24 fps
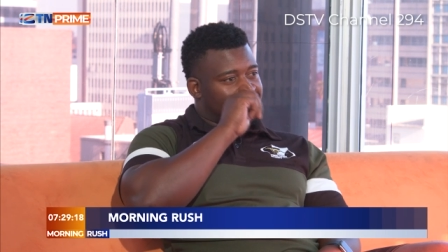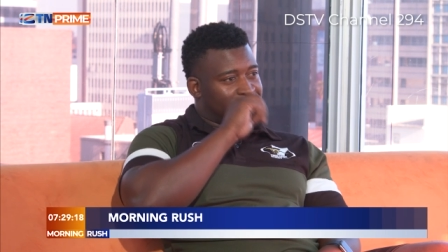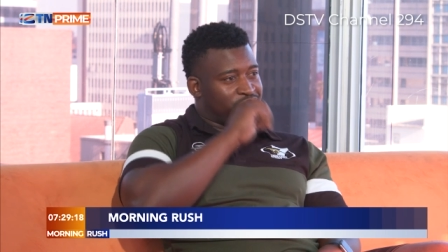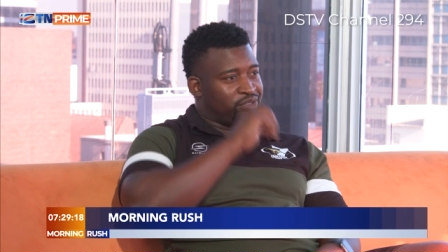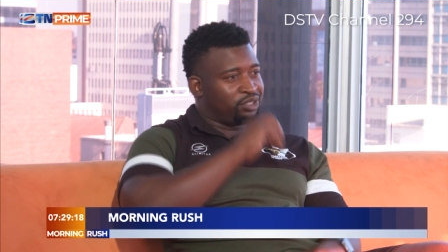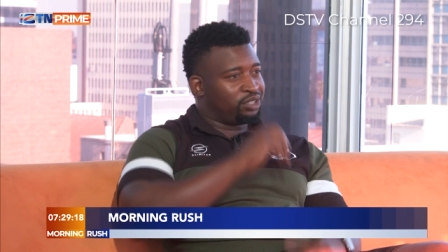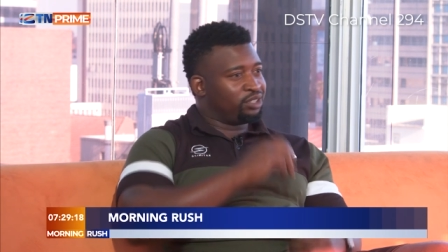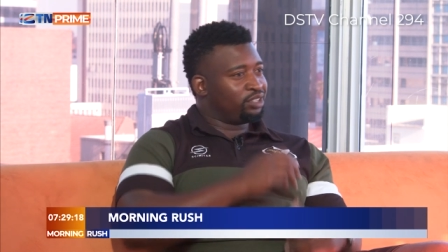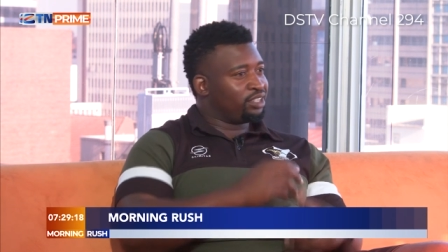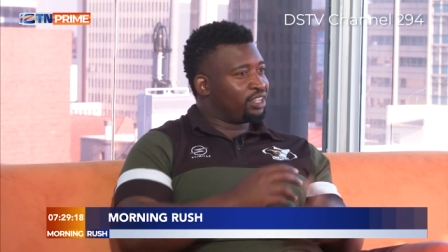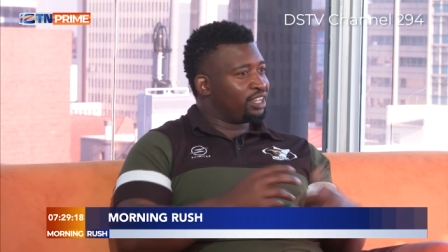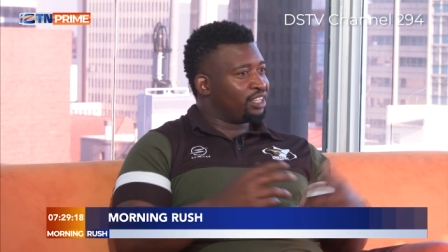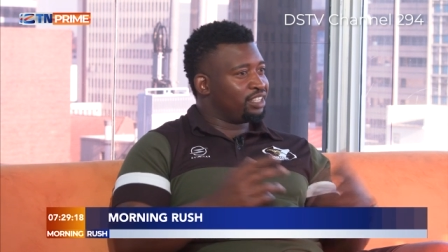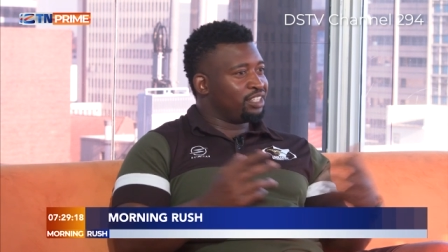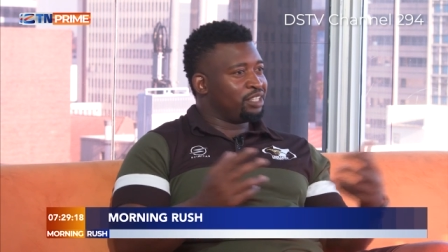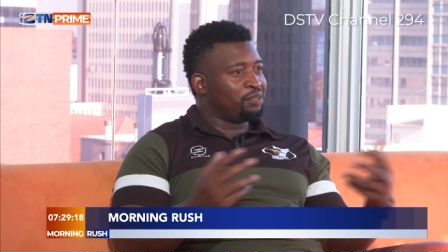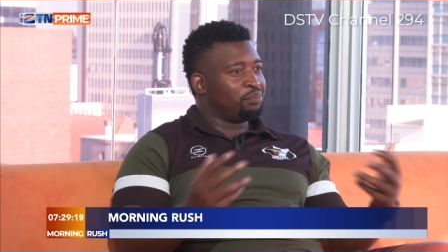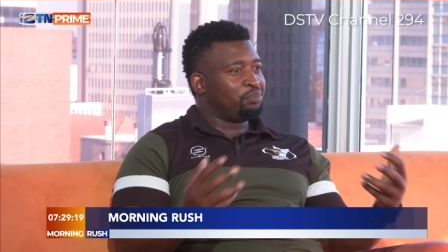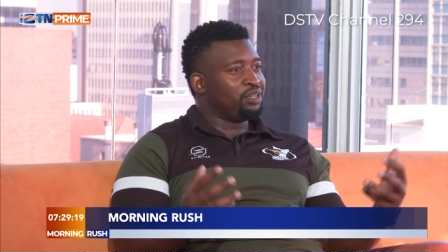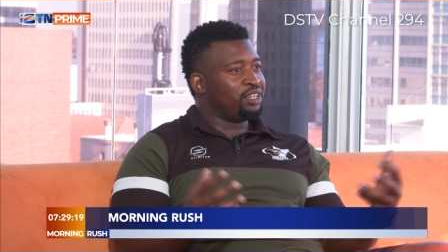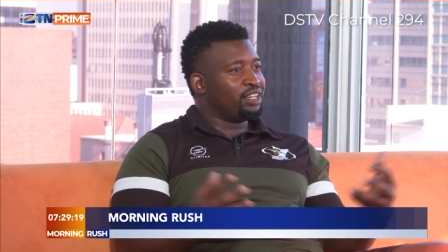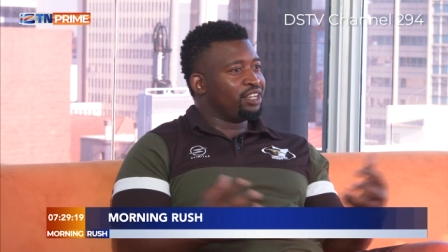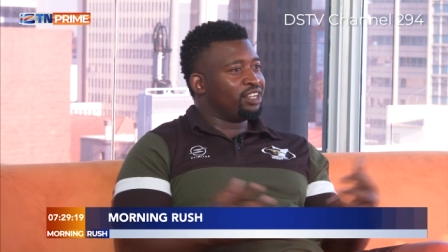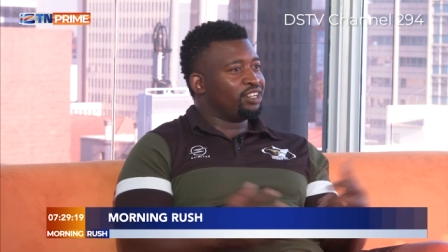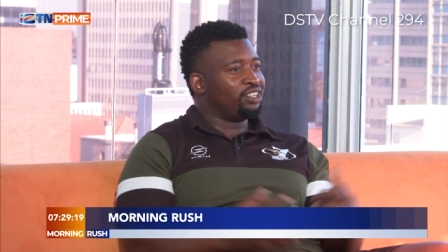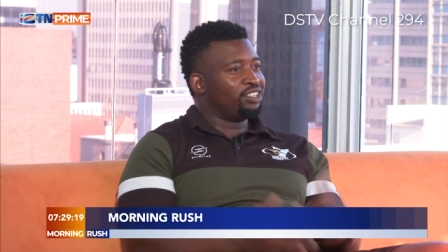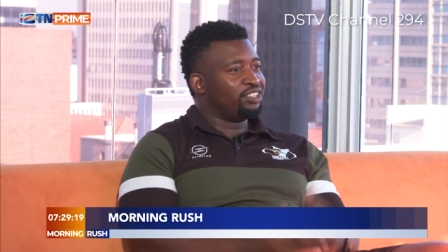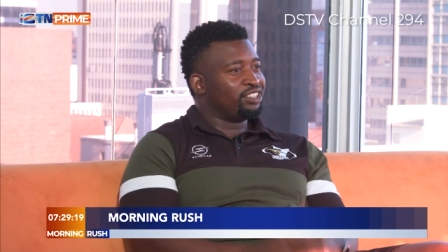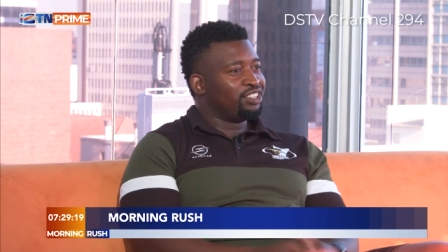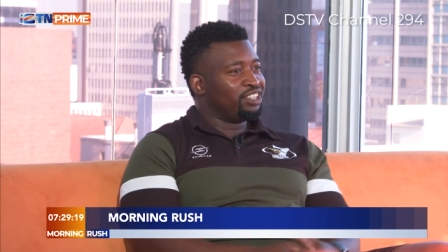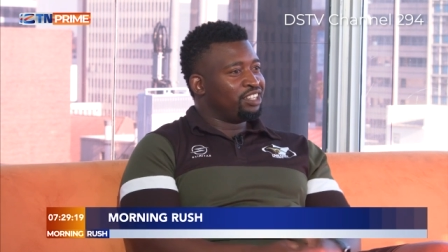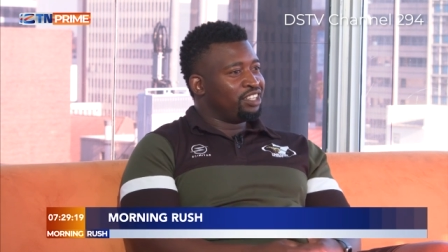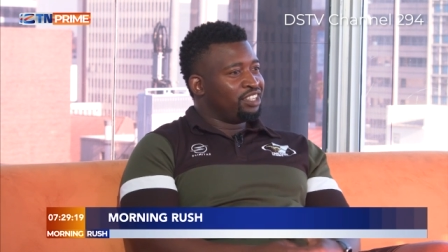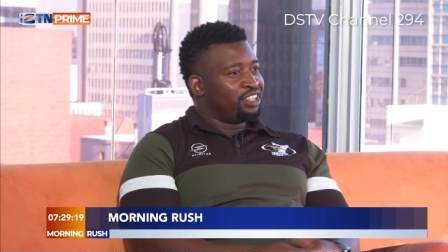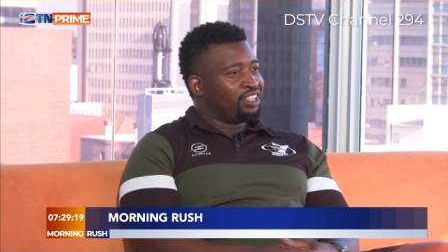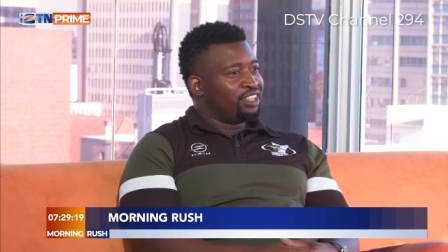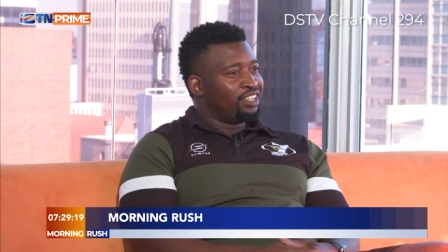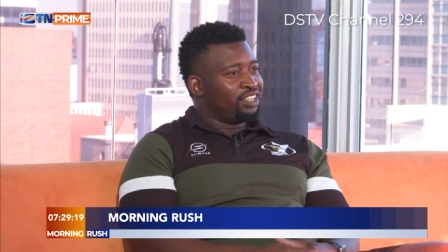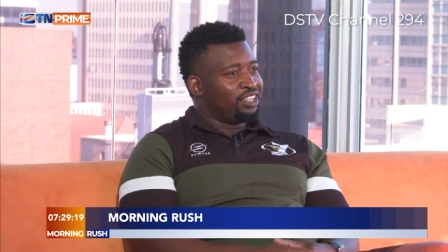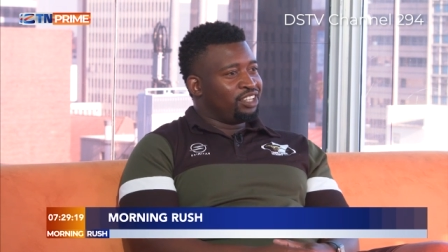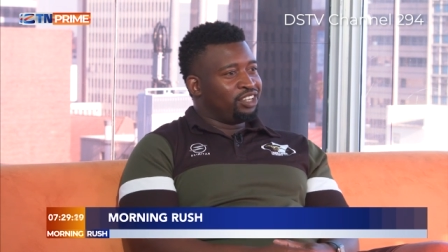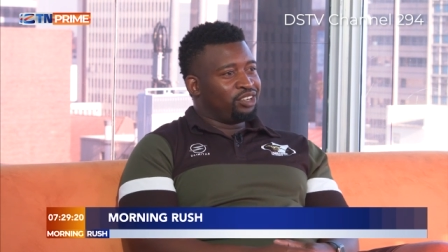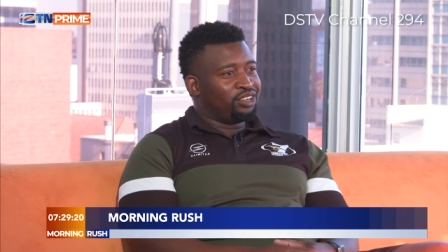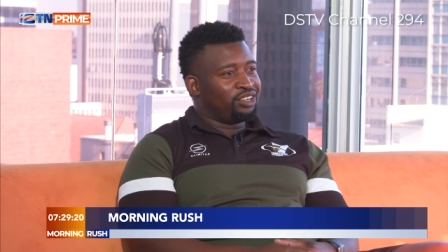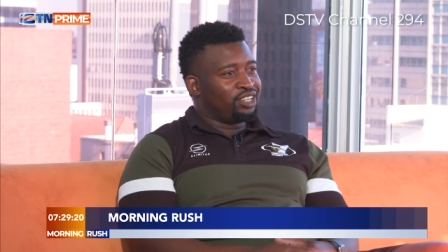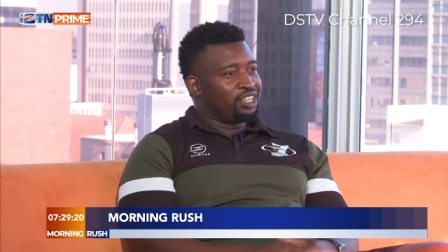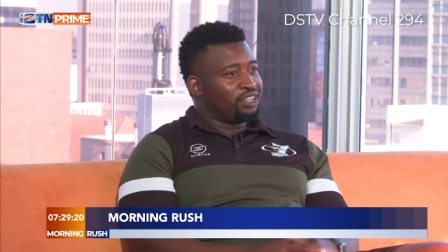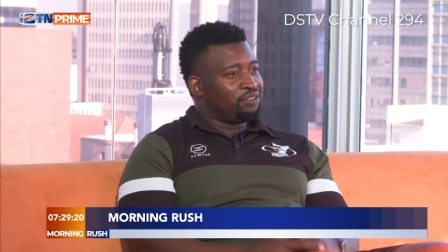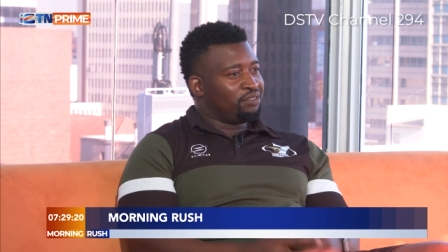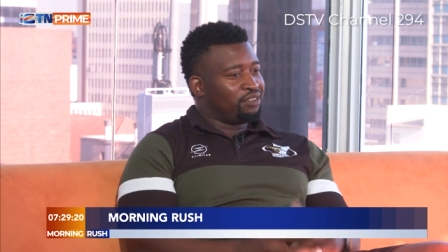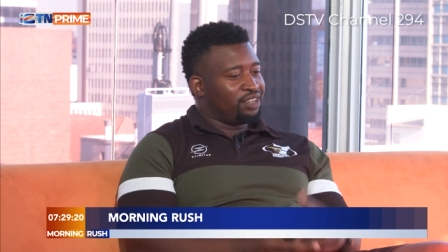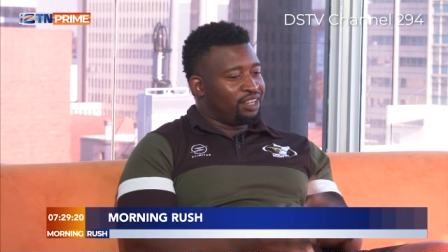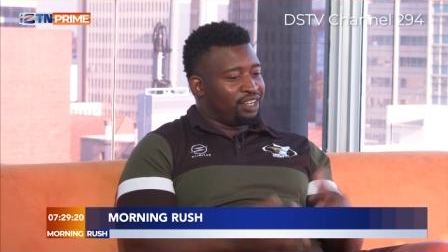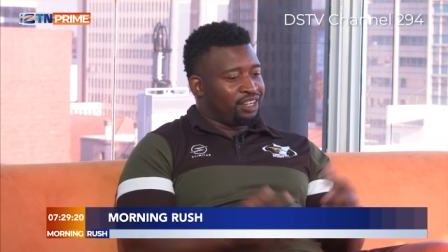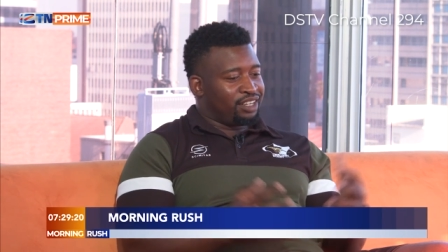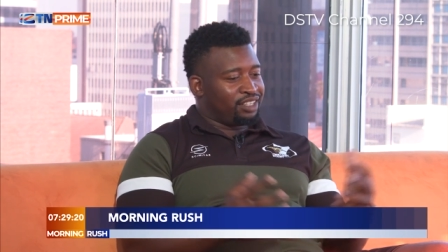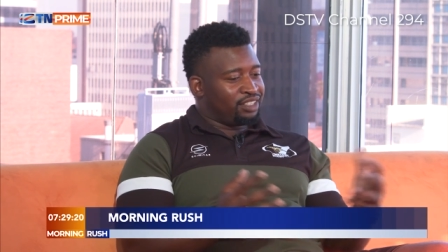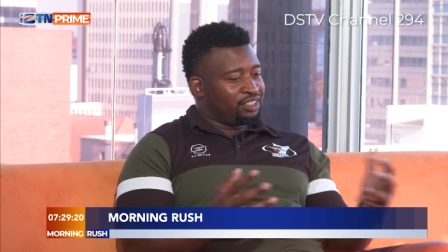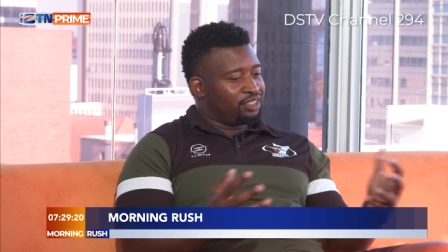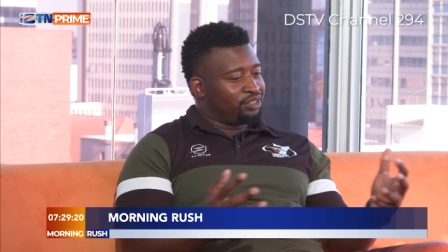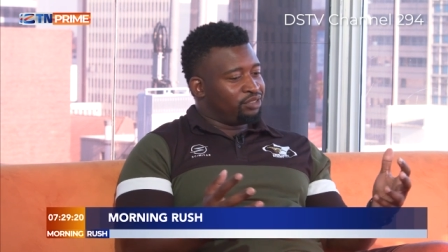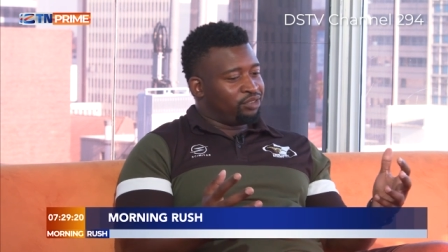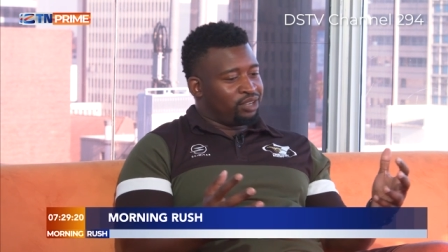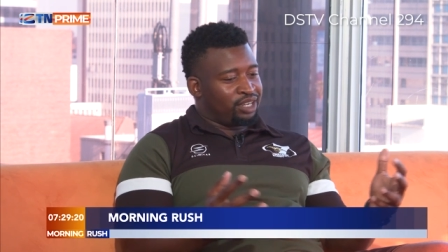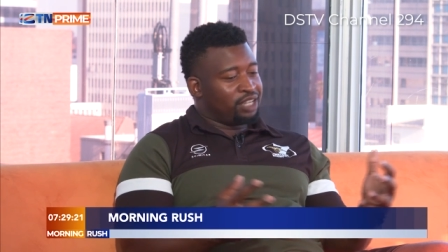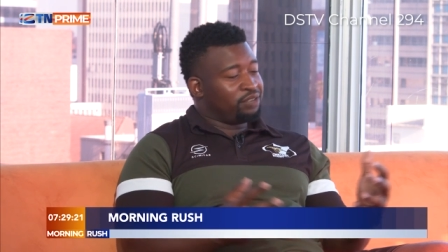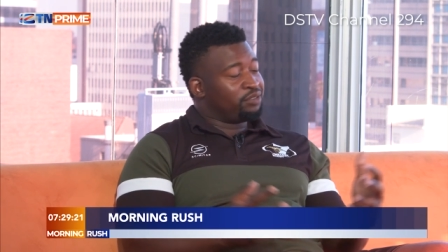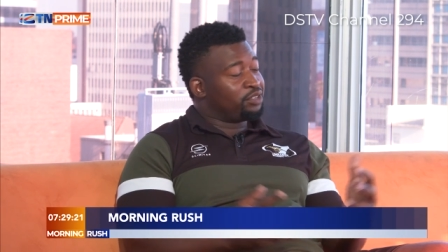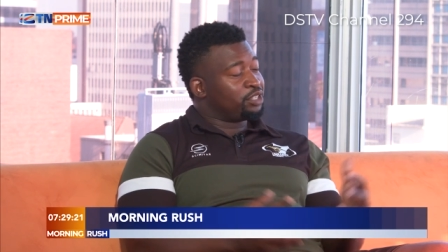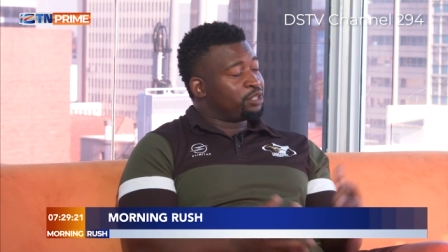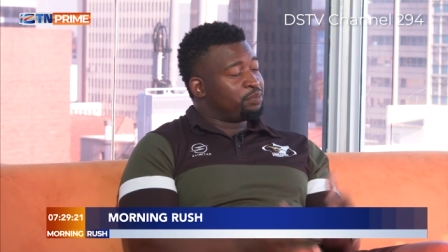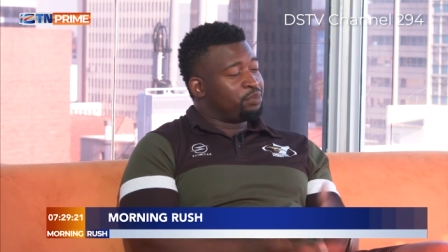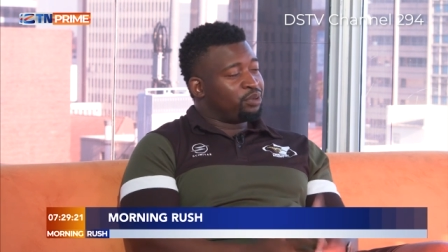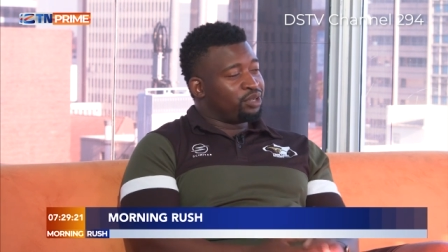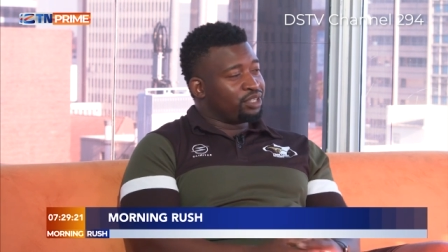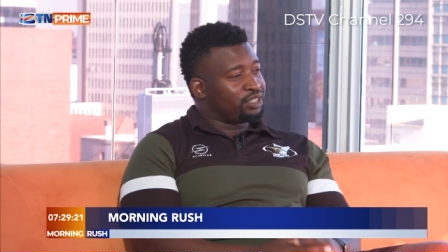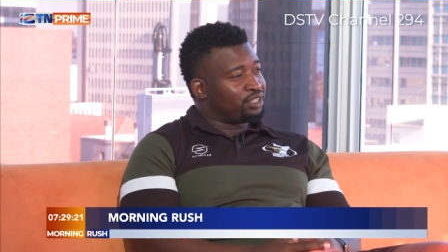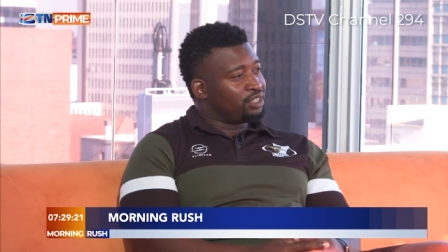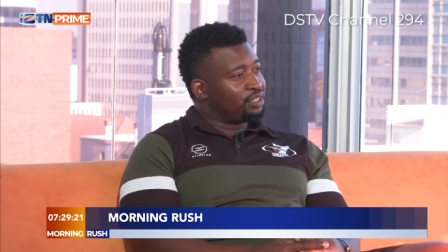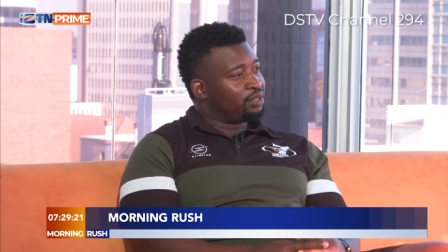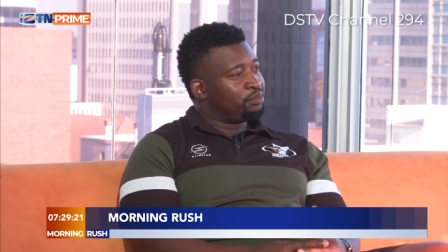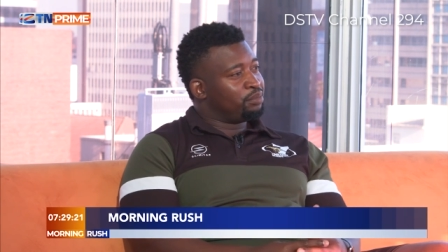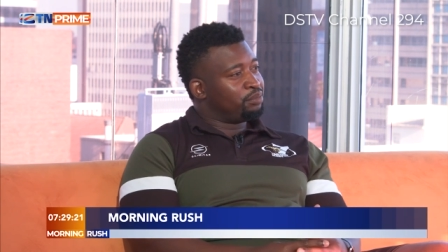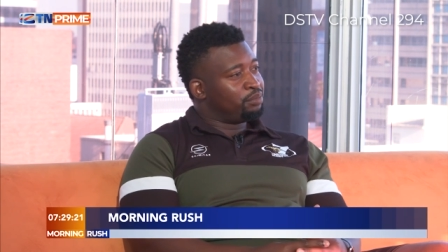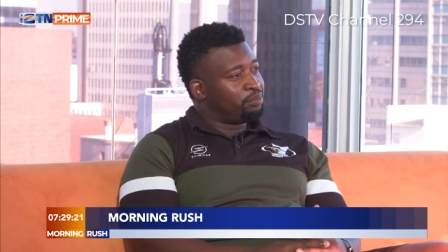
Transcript: If you look at EPL, you know, even in whatever sport,